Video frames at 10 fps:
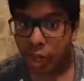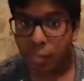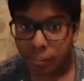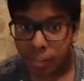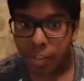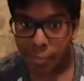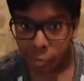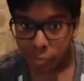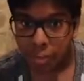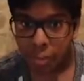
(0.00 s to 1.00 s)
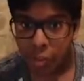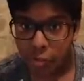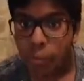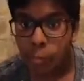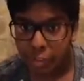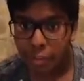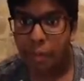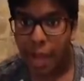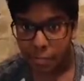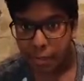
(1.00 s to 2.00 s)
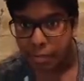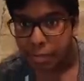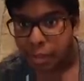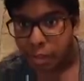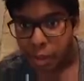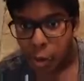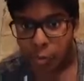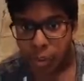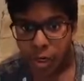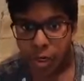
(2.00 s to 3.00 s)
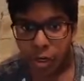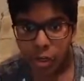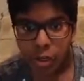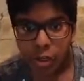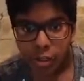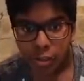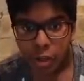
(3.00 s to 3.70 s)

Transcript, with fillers: it is not me getting three stocked. I'm bringing it back, baby. Oh, yeah.